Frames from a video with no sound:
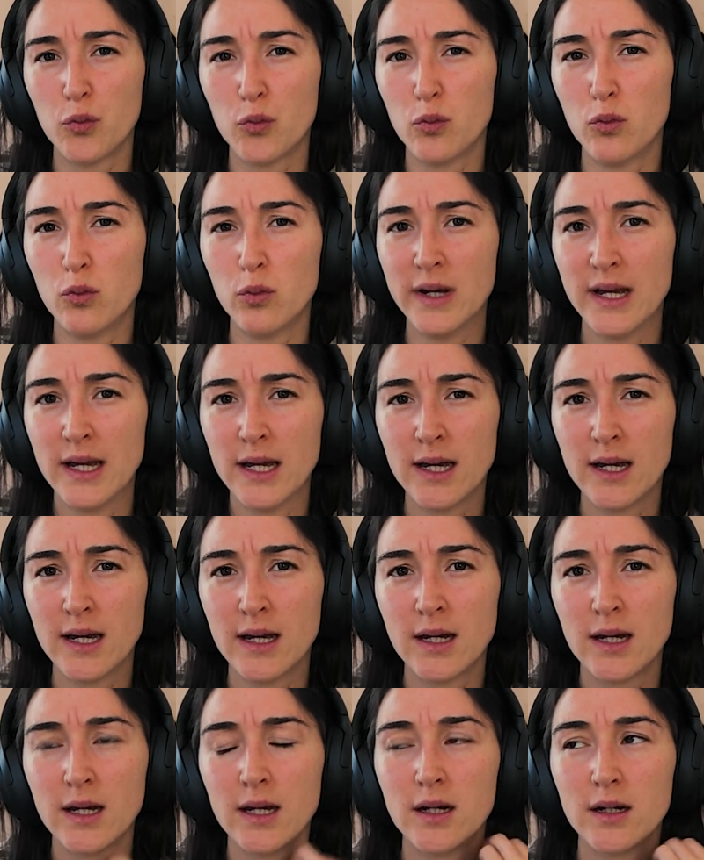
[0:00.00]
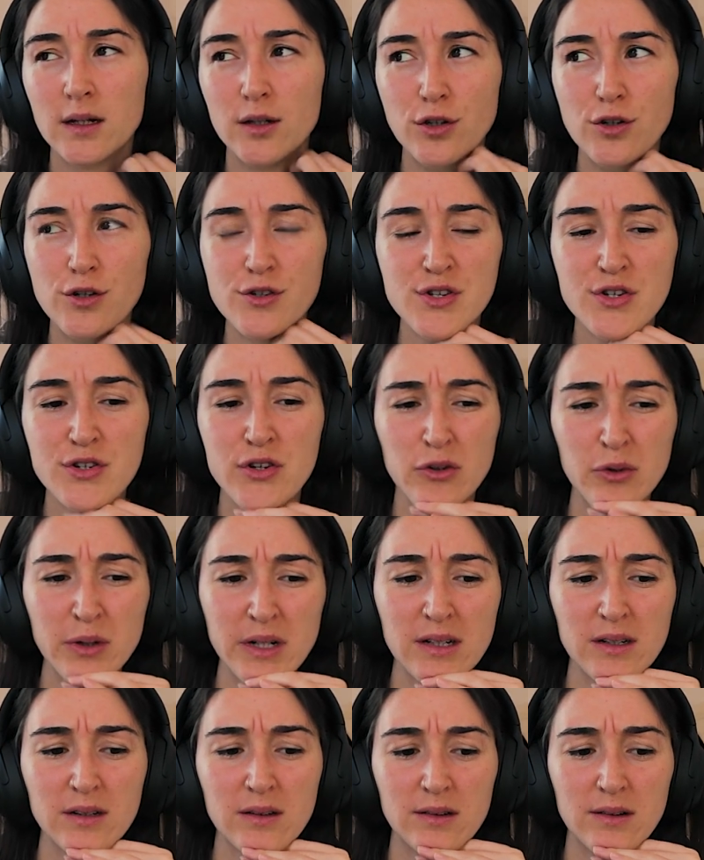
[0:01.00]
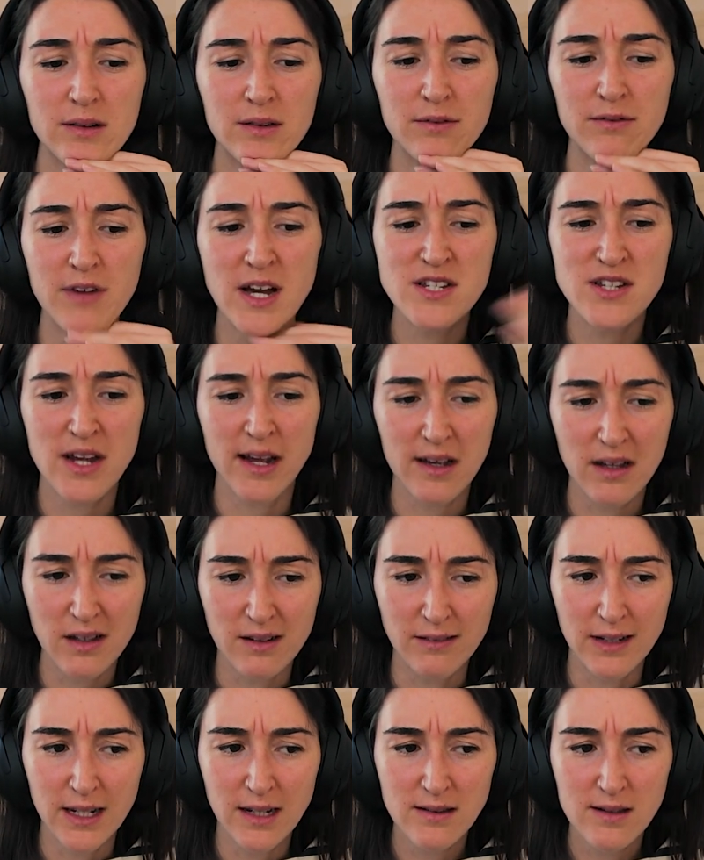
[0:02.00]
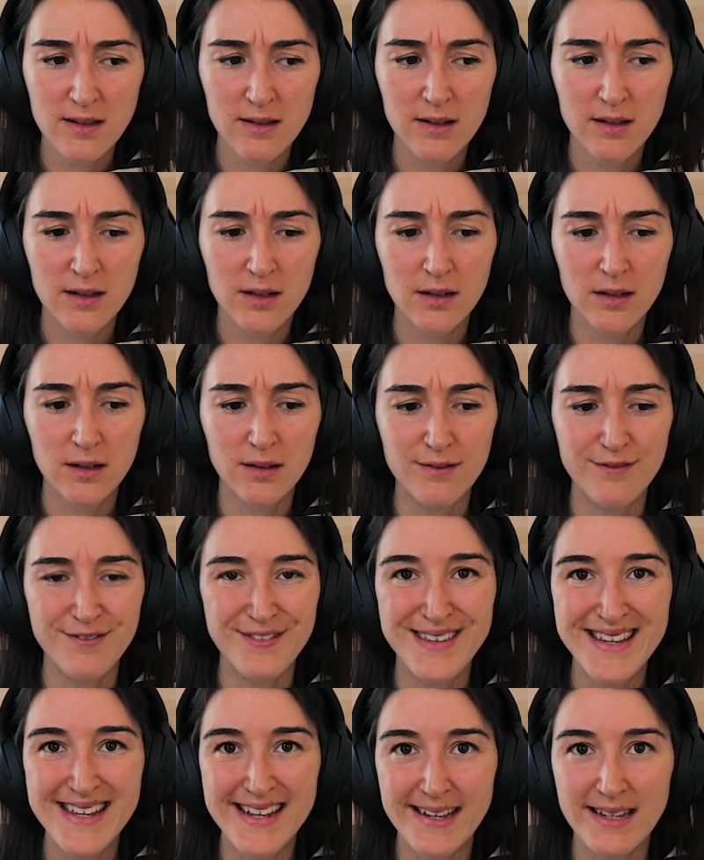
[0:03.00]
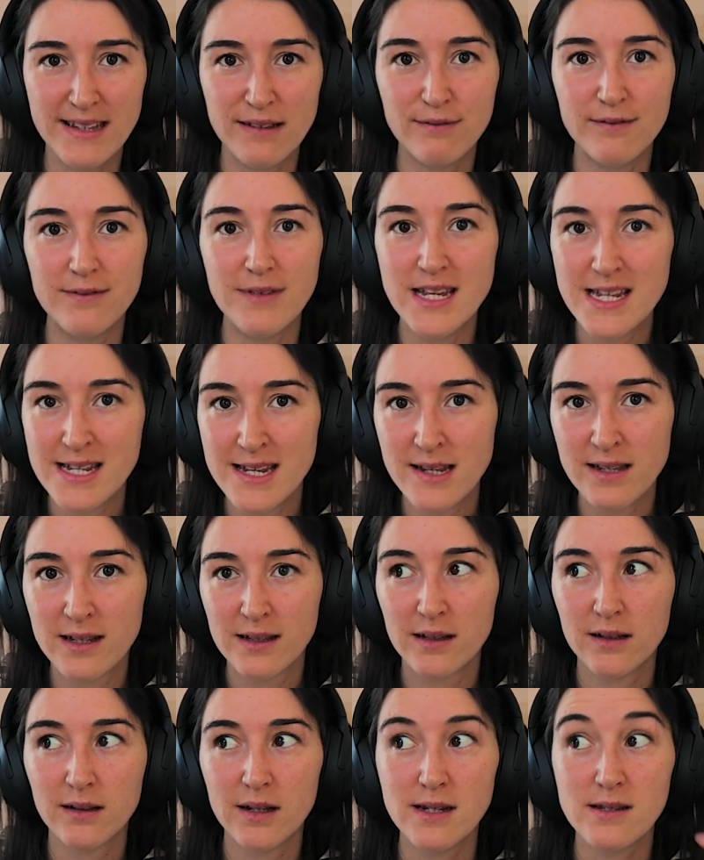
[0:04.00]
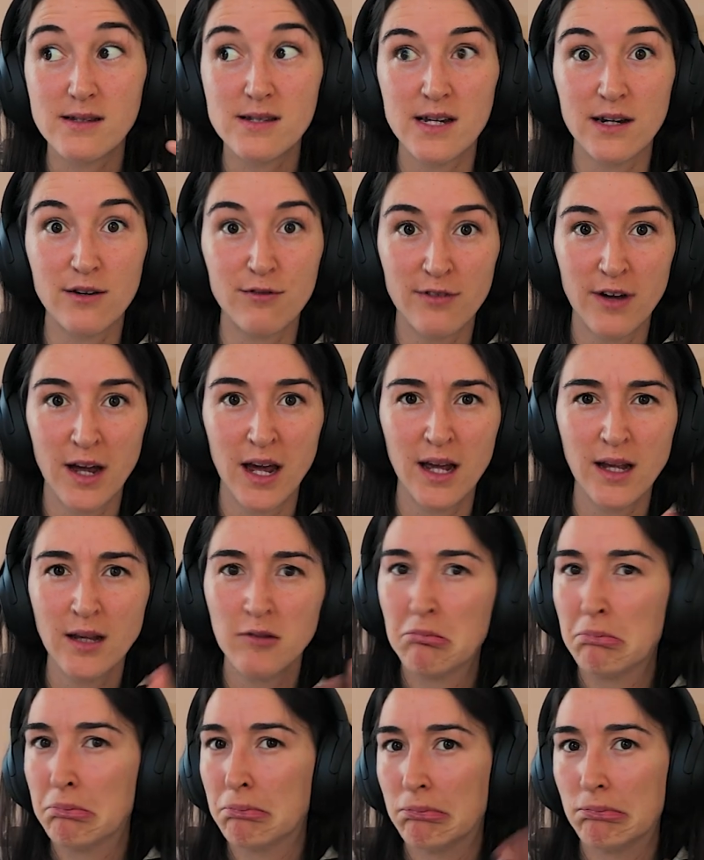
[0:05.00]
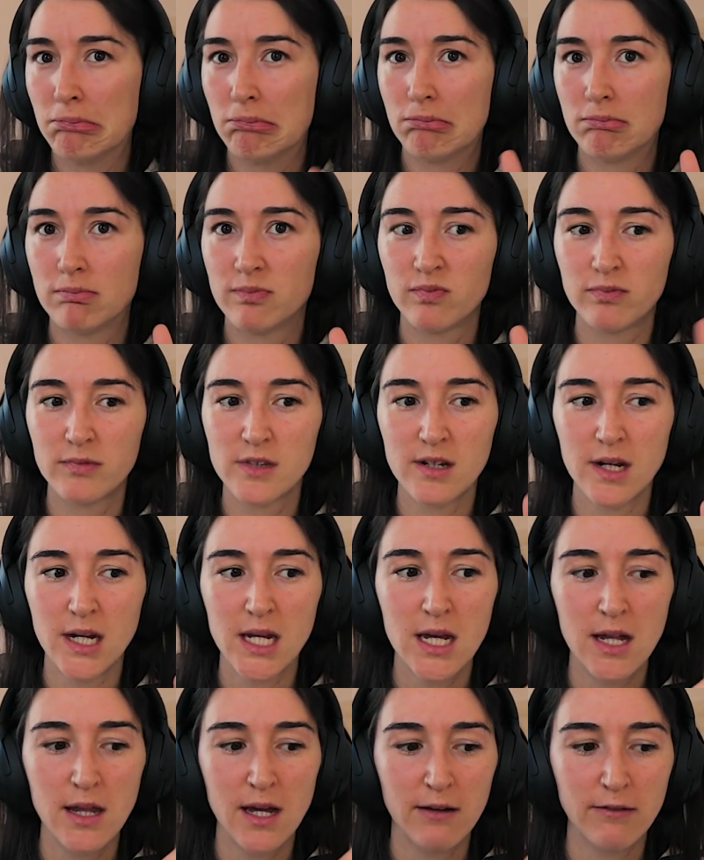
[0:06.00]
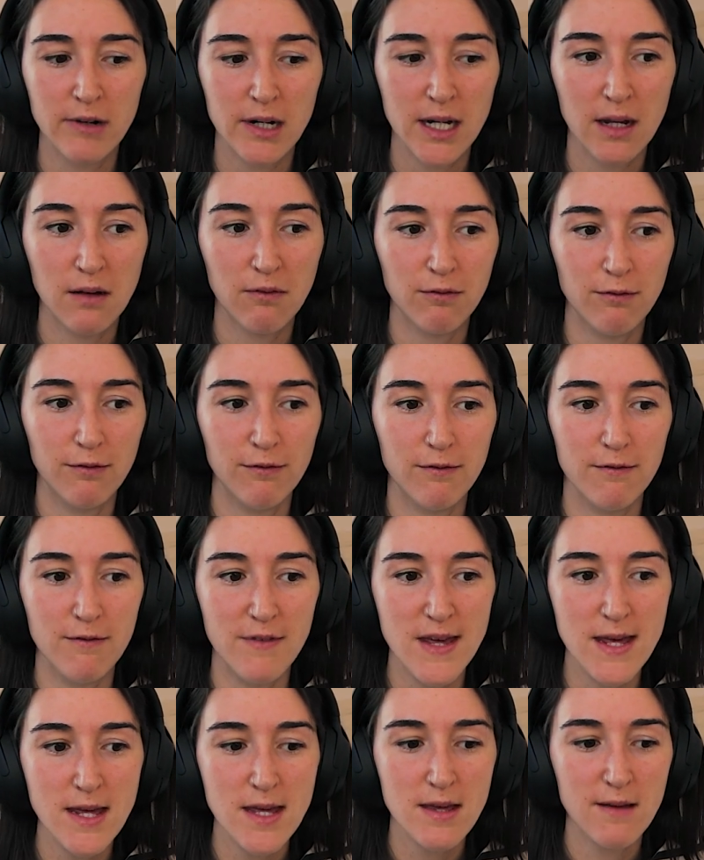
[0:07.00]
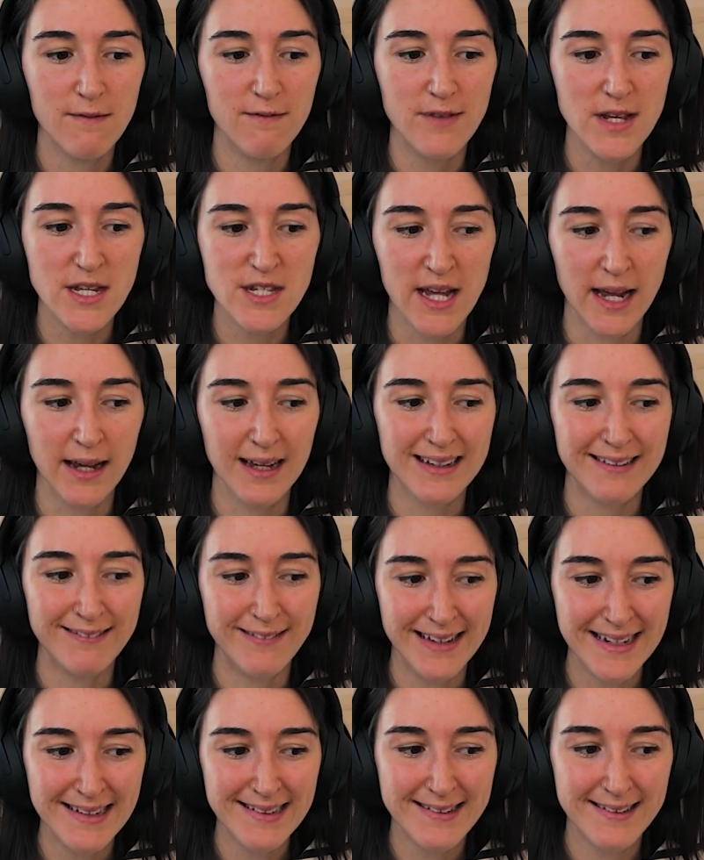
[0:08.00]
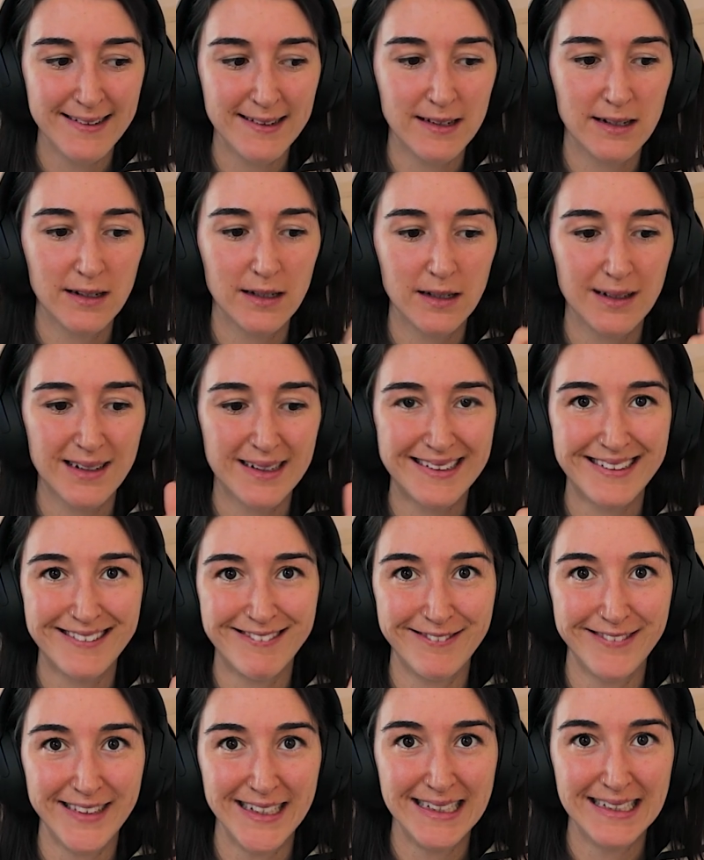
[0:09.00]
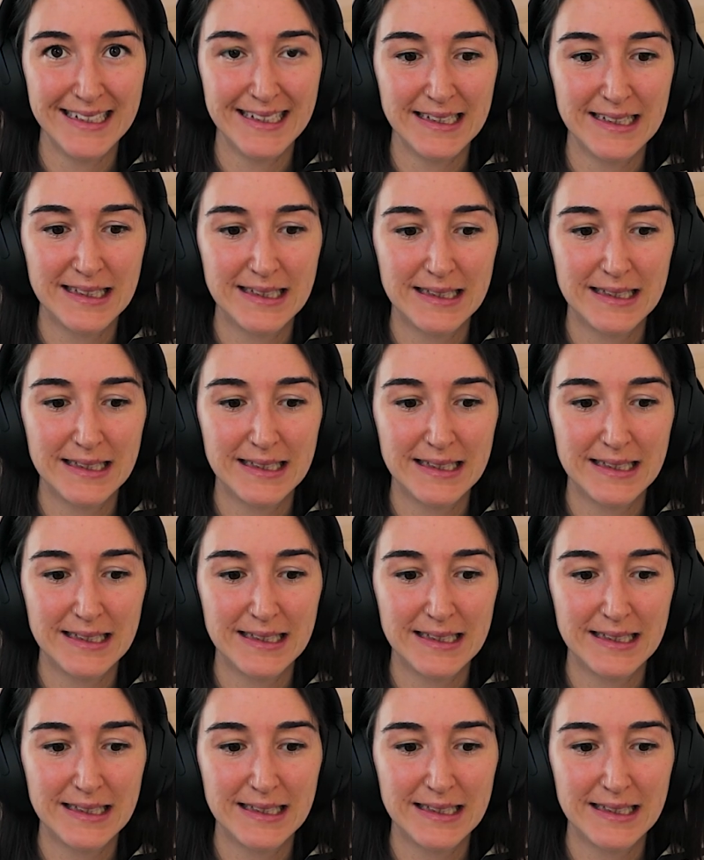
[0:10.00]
We're used to it. Wij zijn gewend. Wie, instead of wij. Did I hear that right? Wie zijn gewend? Gewend.